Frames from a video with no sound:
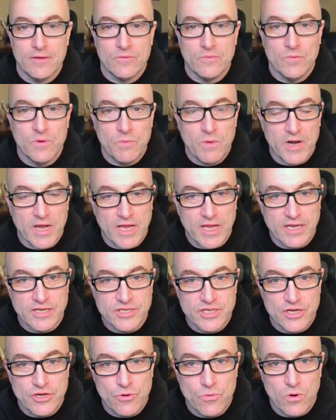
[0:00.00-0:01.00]
We want to
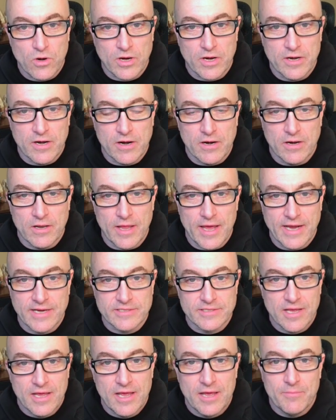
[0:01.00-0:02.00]
continue working on our
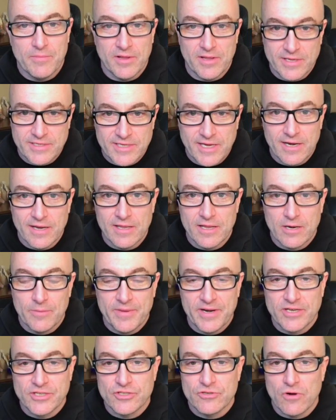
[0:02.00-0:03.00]
legs, but let's get a little
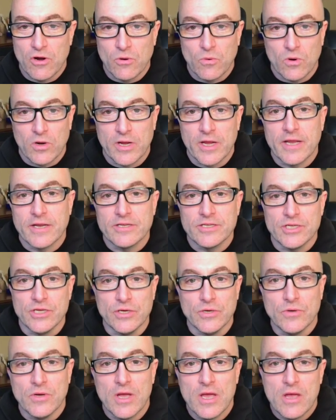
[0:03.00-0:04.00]
bit of stroke work in
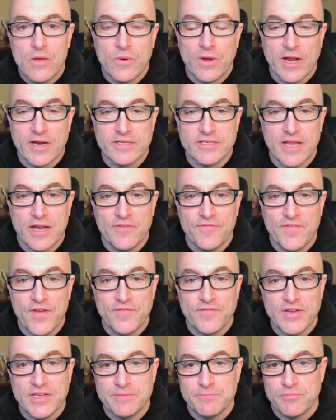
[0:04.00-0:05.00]
too. We got a set of
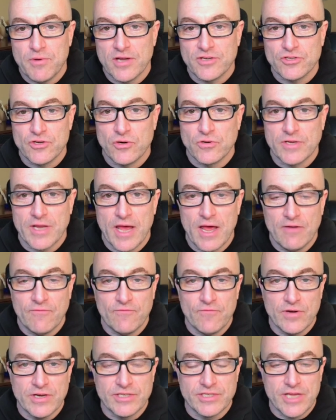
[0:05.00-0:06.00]
50s, breaststroke down,
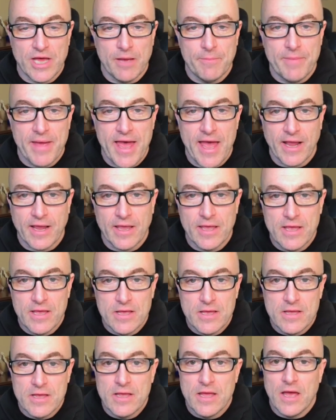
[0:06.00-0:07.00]
freestyle back.
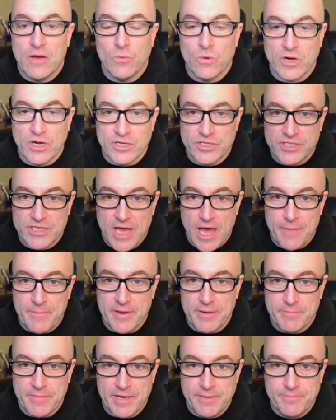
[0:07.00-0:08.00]
We're going to stop
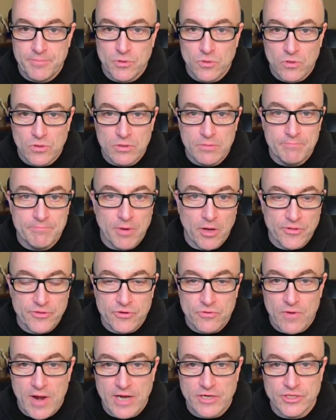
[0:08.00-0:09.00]
at mid pool, both
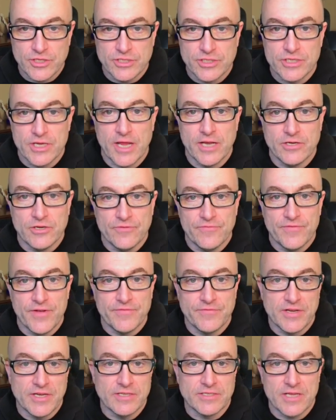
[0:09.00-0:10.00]
directions, and do
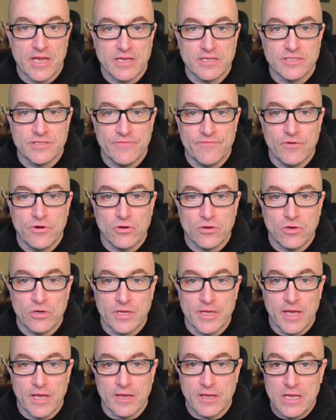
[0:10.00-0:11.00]
15 seconds of vertical
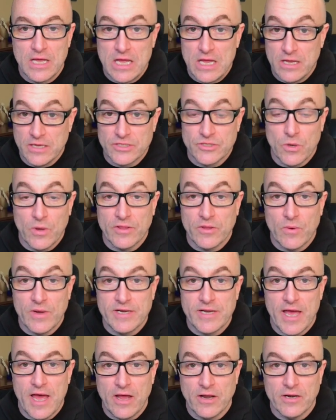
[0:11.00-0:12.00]
kick. So on the way
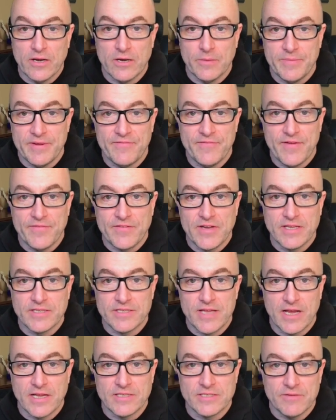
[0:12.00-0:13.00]
down, it'll be 15
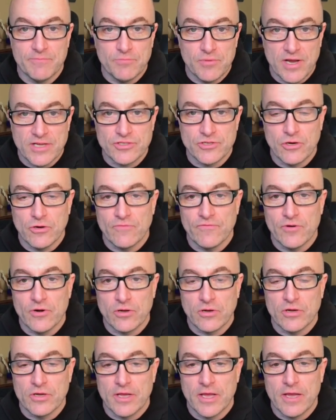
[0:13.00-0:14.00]
seconds of breaststroke
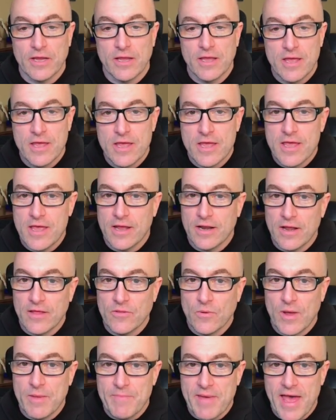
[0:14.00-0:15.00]
vertical kick, and on the
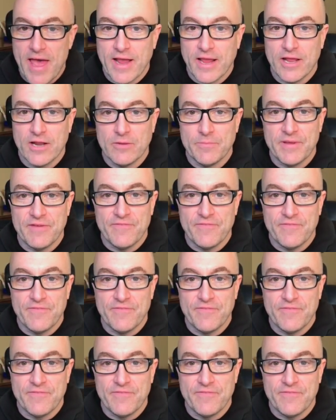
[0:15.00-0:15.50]
way back, it'll be